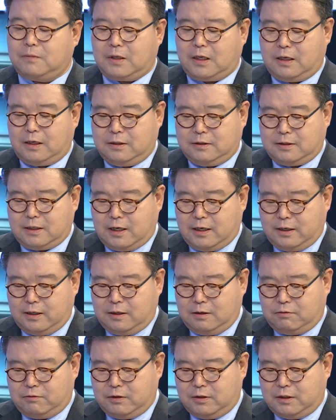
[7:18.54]
as I
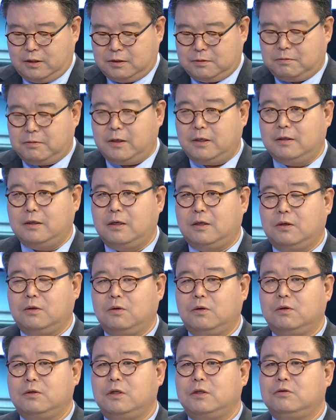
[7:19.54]
already explained, that
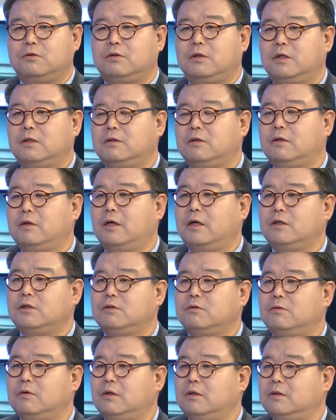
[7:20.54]
according to the
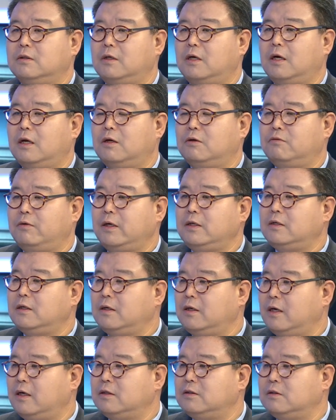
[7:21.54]
international
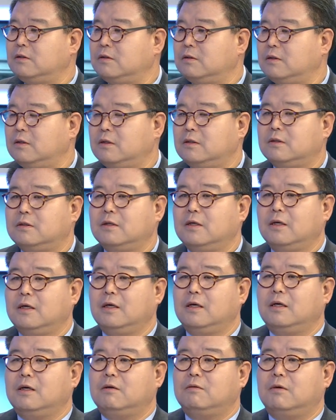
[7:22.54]
rating agencies,
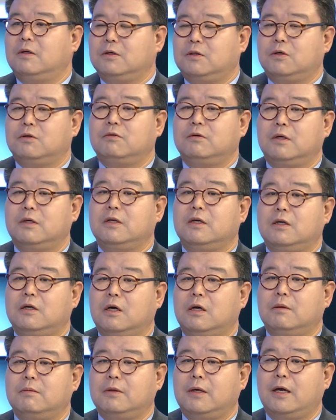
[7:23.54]
well, Korean
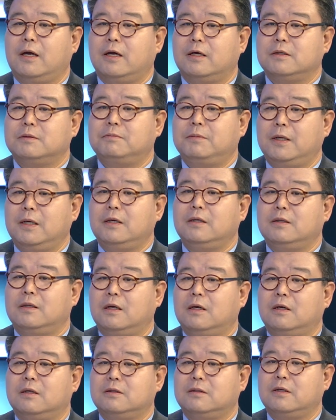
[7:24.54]
economy has been
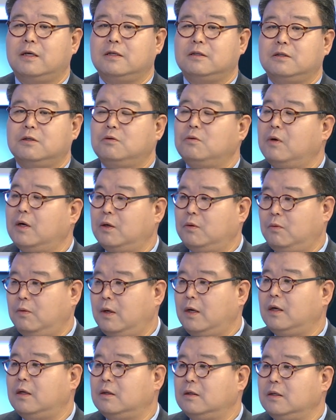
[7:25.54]
assessed quite
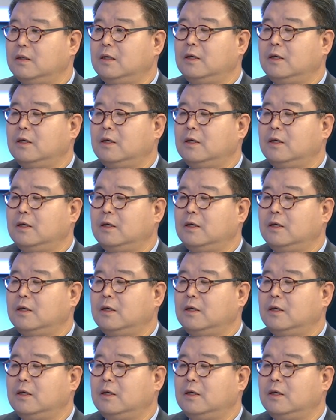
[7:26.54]
well.